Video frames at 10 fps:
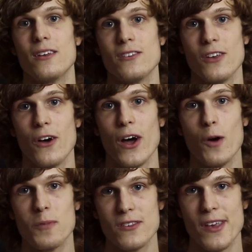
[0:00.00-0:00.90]
So I
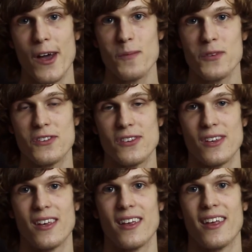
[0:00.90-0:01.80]
hope this helps
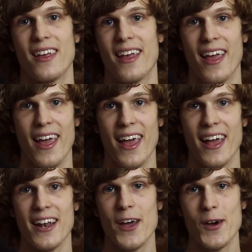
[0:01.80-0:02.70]

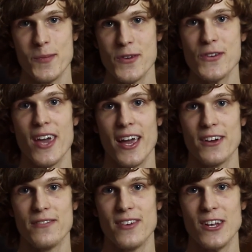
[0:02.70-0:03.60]
and I hope you get
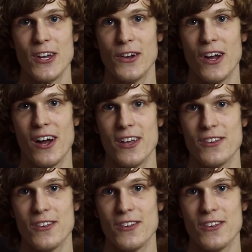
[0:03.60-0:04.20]
your video and audio